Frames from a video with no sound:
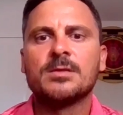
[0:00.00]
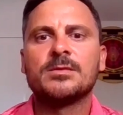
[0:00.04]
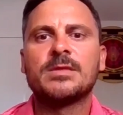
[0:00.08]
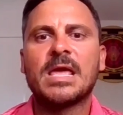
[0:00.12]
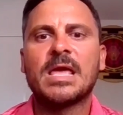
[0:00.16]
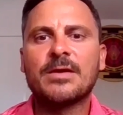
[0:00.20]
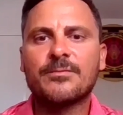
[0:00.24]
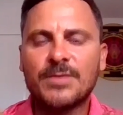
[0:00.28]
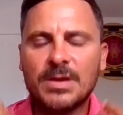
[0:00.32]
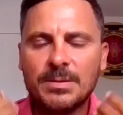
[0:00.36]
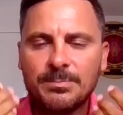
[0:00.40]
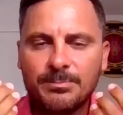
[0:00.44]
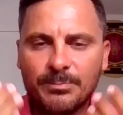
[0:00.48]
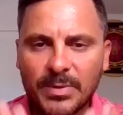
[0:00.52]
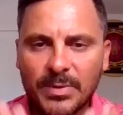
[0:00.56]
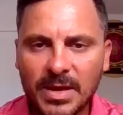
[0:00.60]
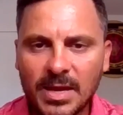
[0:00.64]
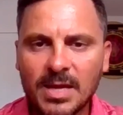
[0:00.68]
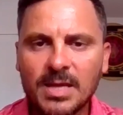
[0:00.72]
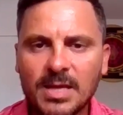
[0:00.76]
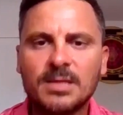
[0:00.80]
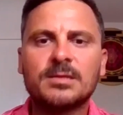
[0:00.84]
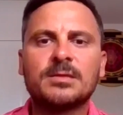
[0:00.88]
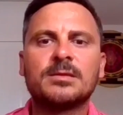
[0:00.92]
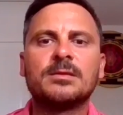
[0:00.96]
They
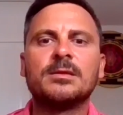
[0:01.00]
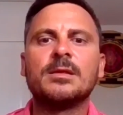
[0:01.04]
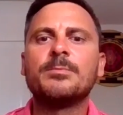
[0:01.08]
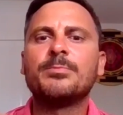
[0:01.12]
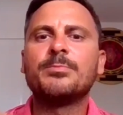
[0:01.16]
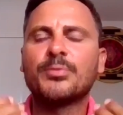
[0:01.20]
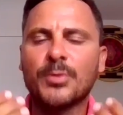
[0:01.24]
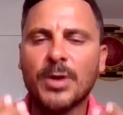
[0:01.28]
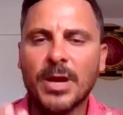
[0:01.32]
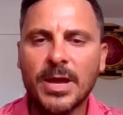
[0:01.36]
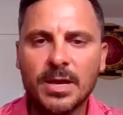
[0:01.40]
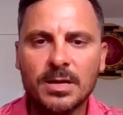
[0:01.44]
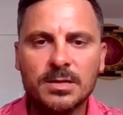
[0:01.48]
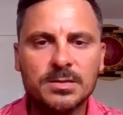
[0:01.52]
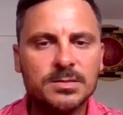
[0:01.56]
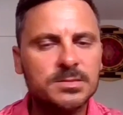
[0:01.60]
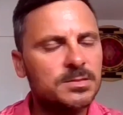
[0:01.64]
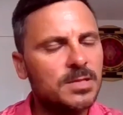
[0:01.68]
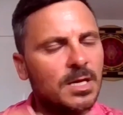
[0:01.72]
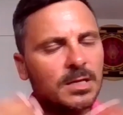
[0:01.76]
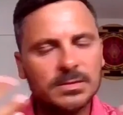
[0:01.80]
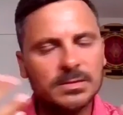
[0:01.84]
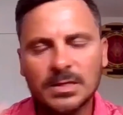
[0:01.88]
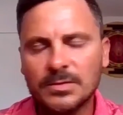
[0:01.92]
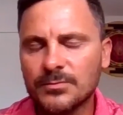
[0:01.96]
repeat the
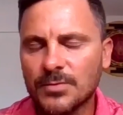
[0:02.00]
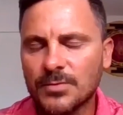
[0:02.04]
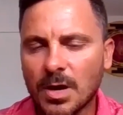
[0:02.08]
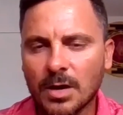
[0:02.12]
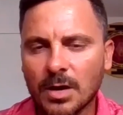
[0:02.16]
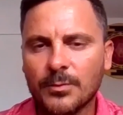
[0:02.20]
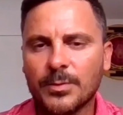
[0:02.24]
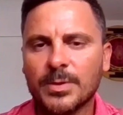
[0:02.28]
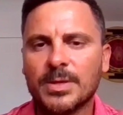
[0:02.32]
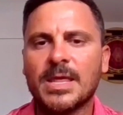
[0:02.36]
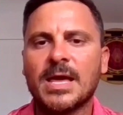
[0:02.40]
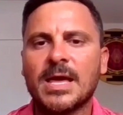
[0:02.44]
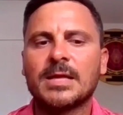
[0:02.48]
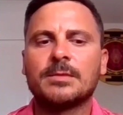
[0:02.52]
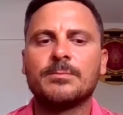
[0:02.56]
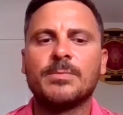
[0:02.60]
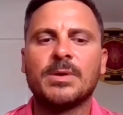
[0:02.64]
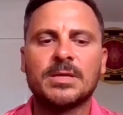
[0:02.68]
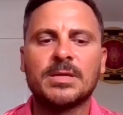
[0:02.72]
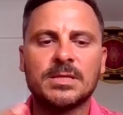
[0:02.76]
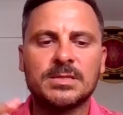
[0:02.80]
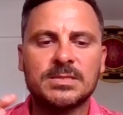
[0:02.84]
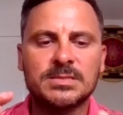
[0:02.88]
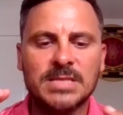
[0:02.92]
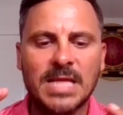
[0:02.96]
prayers, nothing wrong with that.
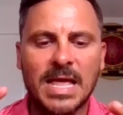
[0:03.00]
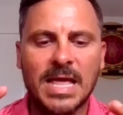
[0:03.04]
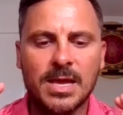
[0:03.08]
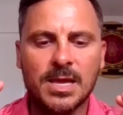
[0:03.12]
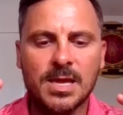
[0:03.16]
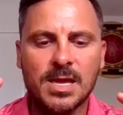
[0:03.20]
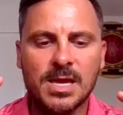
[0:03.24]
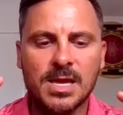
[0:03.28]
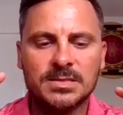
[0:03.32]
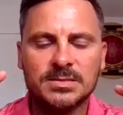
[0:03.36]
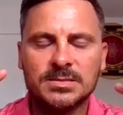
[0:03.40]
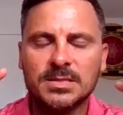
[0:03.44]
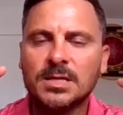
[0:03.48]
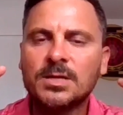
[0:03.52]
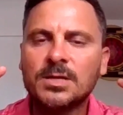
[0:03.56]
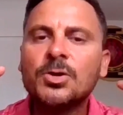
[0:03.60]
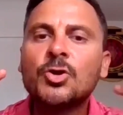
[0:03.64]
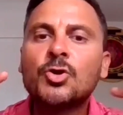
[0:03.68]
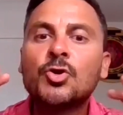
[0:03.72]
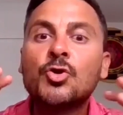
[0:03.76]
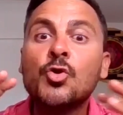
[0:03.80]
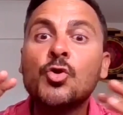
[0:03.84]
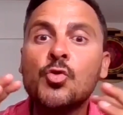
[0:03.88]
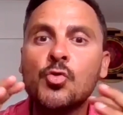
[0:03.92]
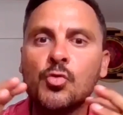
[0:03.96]
But it's like it's a
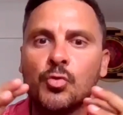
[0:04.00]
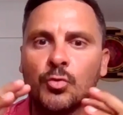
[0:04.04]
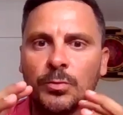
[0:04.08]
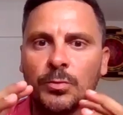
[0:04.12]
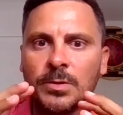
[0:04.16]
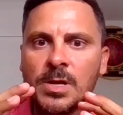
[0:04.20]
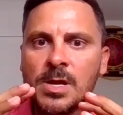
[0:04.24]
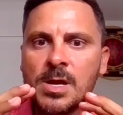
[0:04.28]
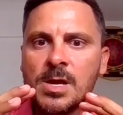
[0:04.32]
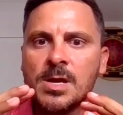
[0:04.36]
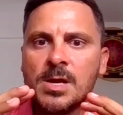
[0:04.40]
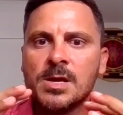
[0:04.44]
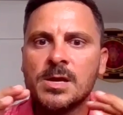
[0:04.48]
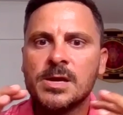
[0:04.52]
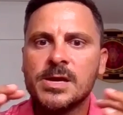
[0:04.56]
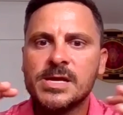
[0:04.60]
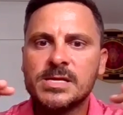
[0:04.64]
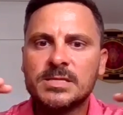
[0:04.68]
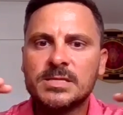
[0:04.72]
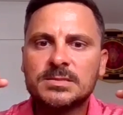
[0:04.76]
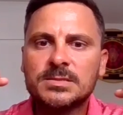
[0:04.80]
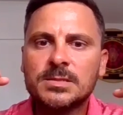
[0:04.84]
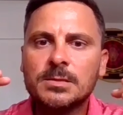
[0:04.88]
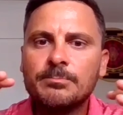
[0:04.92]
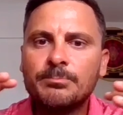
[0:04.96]
cocoon,
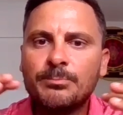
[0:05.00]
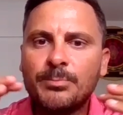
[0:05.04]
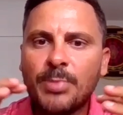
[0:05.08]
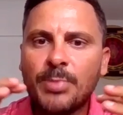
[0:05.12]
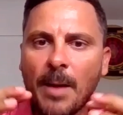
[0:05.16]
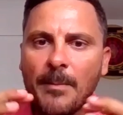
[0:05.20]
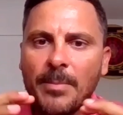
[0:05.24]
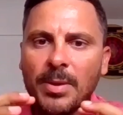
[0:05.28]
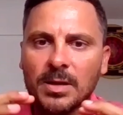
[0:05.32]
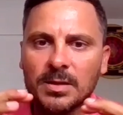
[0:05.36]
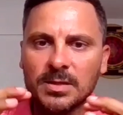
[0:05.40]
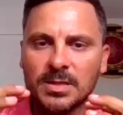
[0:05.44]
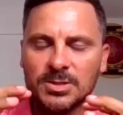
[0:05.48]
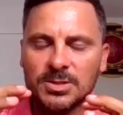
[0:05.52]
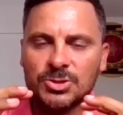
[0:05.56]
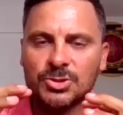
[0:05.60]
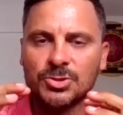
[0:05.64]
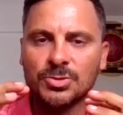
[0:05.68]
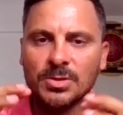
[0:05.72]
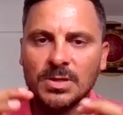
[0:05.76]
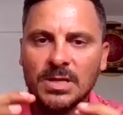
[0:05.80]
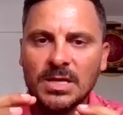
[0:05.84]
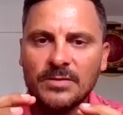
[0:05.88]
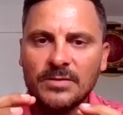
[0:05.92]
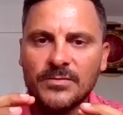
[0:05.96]
it's a bubble that
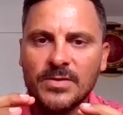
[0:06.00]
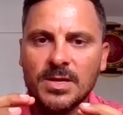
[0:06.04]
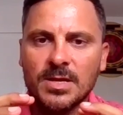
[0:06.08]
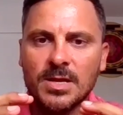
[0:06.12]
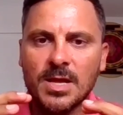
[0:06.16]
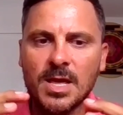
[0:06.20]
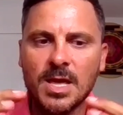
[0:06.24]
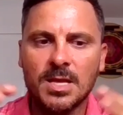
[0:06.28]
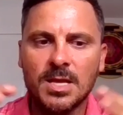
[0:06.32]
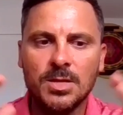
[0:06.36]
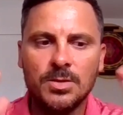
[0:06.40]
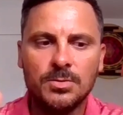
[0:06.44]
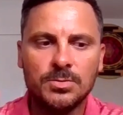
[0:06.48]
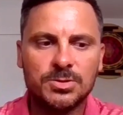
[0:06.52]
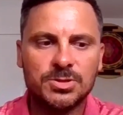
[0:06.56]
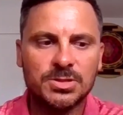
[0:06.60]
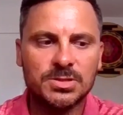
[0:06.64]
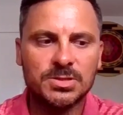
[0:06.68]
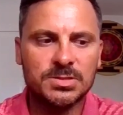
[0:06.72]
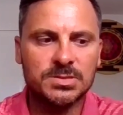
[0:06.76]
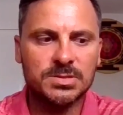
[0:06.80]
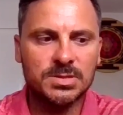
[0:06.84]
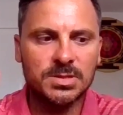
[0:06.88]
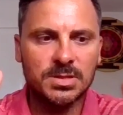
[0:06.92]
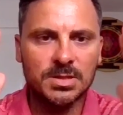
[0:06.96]
you live in, and you
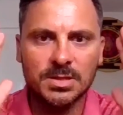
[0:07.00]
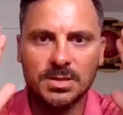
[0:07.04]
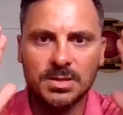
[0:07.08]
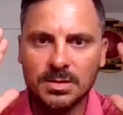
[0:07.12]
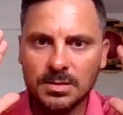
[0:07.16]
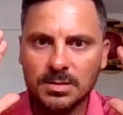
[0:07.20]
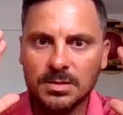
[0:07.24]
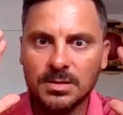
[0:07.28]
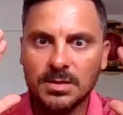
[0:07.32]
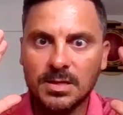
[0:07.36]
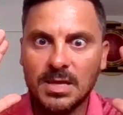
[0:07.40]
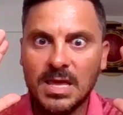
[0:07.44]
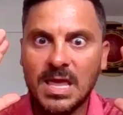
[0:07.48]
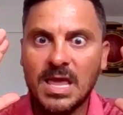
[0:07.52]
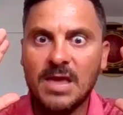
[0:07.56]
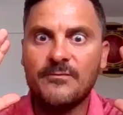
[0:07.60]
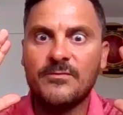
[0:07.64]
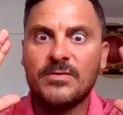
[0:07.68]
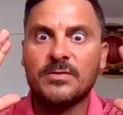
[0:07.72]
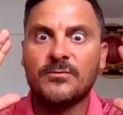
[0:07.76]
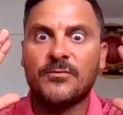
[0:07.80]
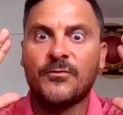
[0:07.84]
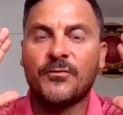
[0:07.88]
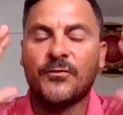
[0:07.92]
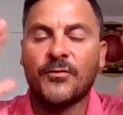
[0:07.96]
just
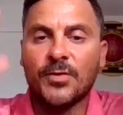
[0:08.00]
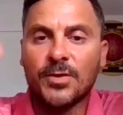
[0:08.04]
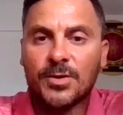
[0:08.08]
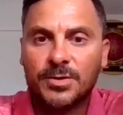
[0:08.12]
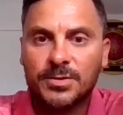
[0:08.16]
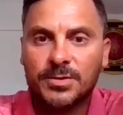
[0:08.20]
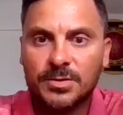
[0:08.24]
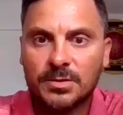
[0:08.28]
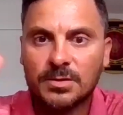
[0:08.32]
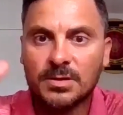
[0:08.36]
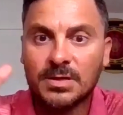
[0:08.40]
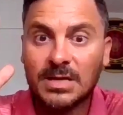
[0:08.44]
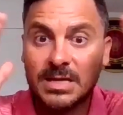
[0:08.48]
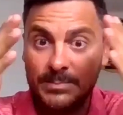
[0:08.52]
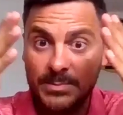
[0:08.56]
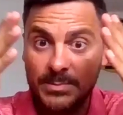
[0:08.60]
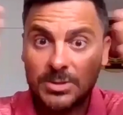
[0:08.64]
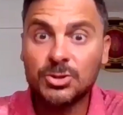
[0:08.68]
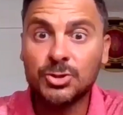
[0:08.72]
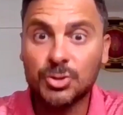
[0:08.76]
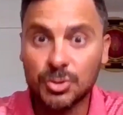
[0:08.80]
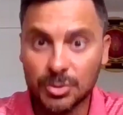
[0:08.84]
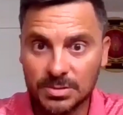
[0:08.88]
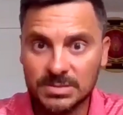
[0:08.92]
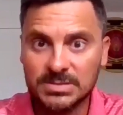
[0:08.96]
even further
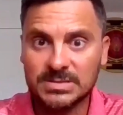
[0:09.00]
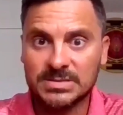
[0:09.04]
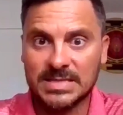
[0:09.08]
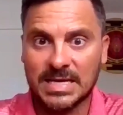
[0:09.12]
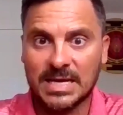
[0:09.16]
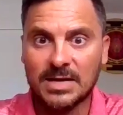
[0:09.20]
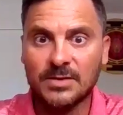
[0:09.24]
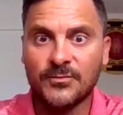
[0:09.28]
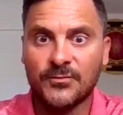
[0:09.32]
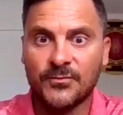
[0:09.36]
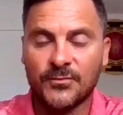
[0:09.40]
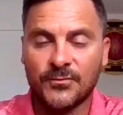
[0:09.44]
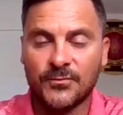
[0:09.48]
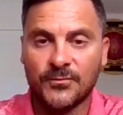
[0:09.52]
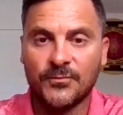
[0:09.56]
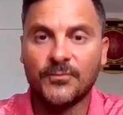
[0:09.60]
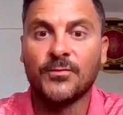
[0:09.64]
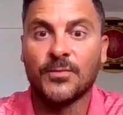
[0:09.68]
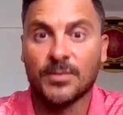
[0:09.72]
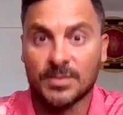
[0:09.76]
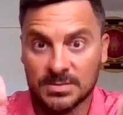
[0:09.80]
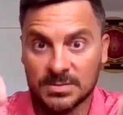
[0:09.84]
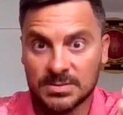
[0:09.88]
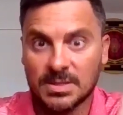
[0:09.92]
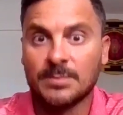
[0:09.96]
limit yourself
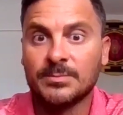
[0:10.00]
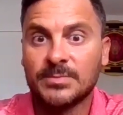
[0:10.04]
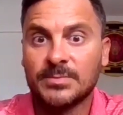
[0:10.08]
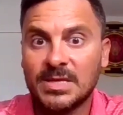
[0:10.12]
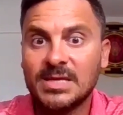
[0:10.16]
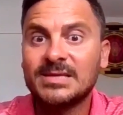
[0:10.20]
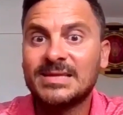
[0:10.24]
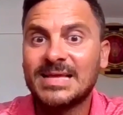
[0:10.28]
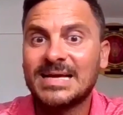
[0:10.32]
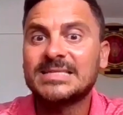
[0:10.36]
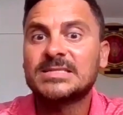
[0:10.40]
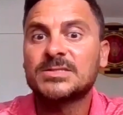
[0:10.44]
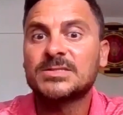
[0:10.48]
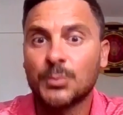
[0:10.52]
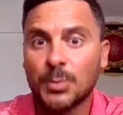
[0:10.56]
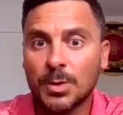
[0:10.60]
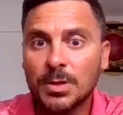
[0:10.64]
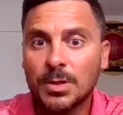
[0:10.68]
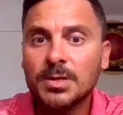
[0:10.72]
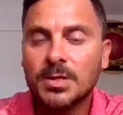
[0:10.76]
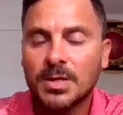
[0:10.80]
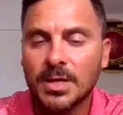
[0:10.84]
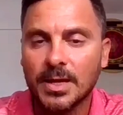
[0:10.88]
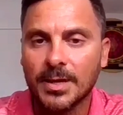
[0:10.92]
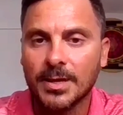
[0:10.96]
for something that's
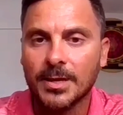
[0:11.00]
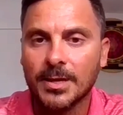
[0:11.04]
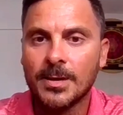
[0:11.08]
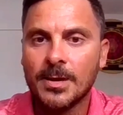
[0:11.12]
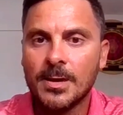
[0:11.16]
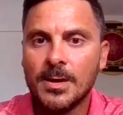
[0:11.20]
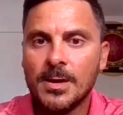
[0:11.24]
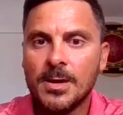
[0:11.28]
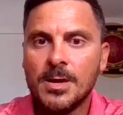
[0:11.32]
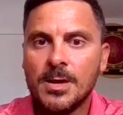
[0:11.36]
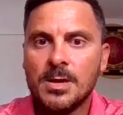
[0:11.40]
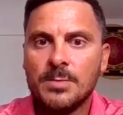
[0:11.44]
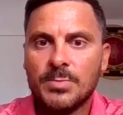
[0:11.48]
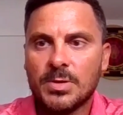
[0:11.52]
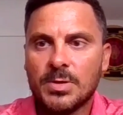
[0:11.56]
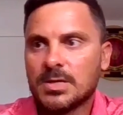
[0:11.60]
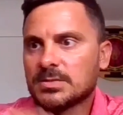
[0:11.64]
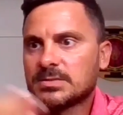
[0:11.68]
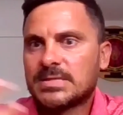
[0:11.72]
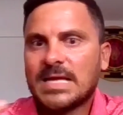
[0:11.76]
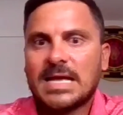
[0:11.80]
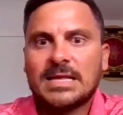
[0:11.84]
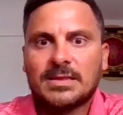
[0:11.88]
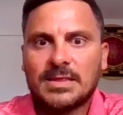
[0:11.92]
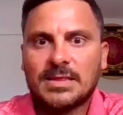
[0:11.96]
working.
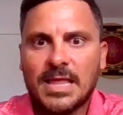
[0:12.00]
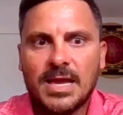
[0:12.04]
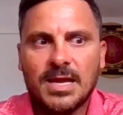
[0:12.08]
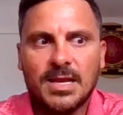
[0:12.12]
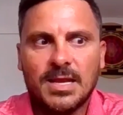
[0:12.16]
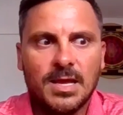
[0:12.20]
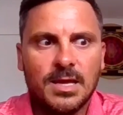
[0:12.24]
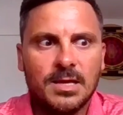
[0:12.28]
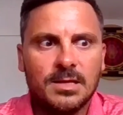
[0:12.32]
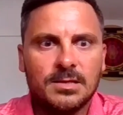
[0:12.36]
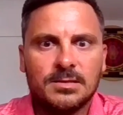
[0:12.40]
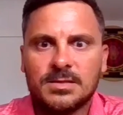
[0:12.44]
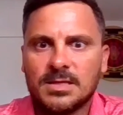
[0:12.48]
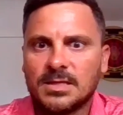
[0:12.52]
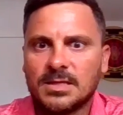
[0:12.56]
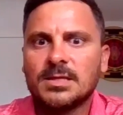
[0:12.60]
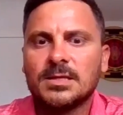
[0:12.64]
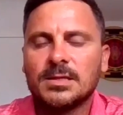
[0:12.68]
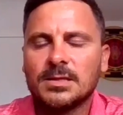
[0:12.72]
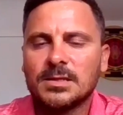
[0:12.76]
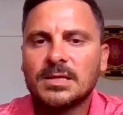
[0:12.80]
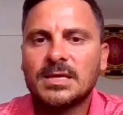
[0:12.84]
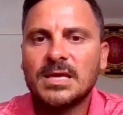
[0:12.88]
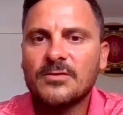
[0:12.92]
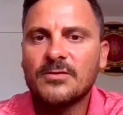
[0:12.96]
Because that lady
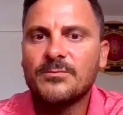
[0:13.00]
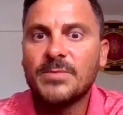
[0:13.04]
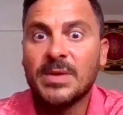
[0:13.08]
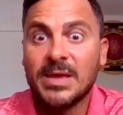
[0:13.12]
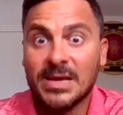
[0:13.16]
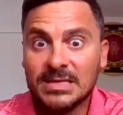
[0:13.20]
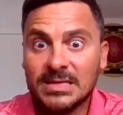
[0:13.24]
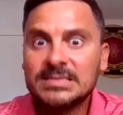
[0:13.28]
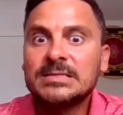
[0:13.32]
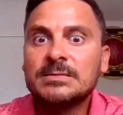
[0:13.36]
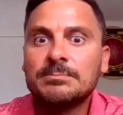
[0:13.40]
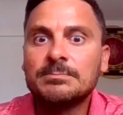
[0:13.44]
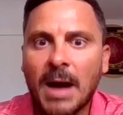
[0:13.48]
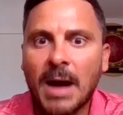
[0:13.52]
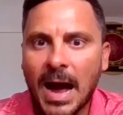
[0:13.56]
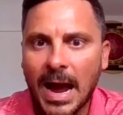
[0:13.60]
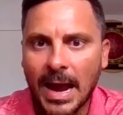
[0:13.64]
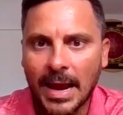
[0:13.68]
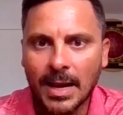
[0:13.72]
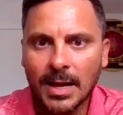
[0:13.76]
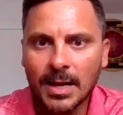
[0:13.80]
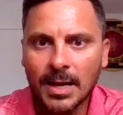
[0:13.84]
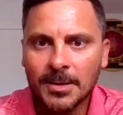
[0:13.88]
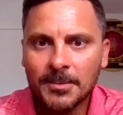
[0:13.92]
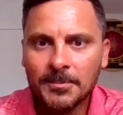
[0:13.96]
didn't give me a
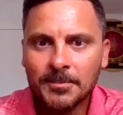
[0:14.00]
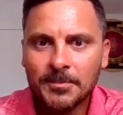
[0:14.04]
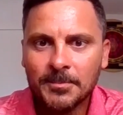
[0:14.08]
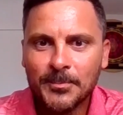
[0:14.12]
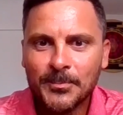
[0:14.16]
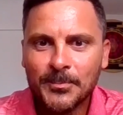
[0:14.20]
smile.